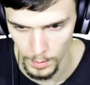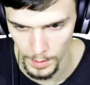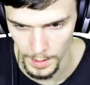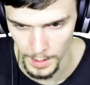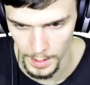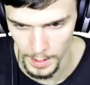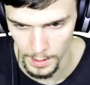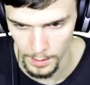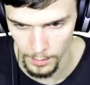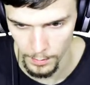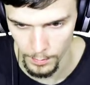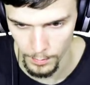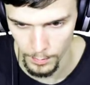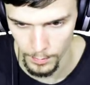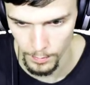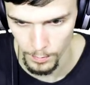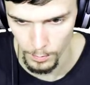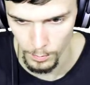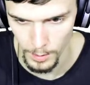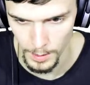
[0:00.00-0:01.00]
1f,
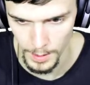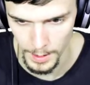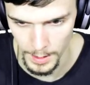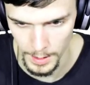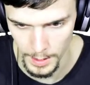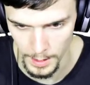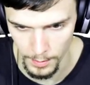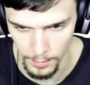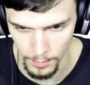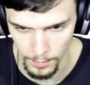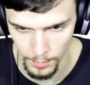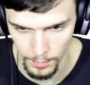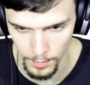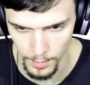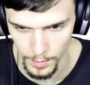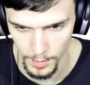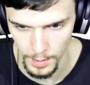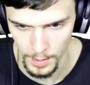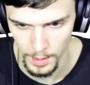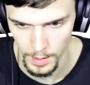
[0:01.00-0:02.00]
1f.
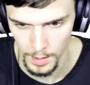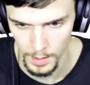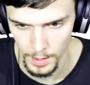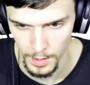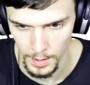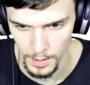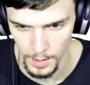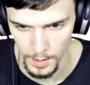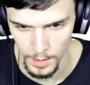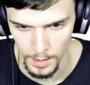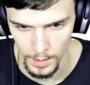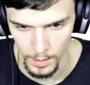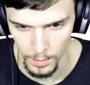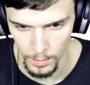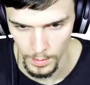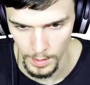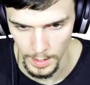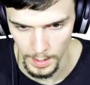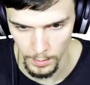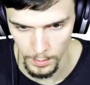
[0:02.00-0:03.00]

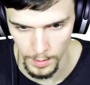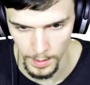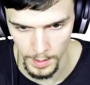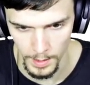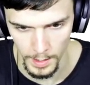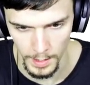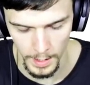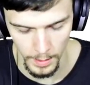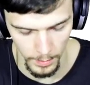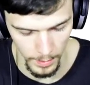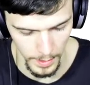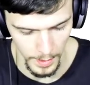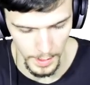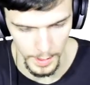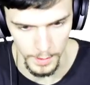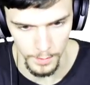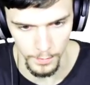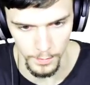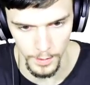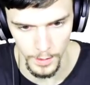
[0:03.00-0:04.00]
Get rid of
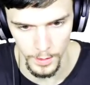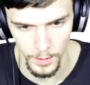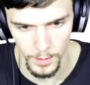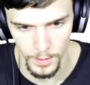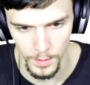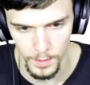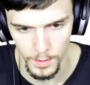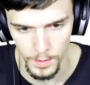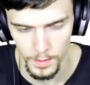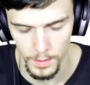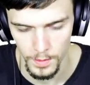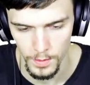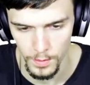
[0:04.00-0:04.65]
these floats.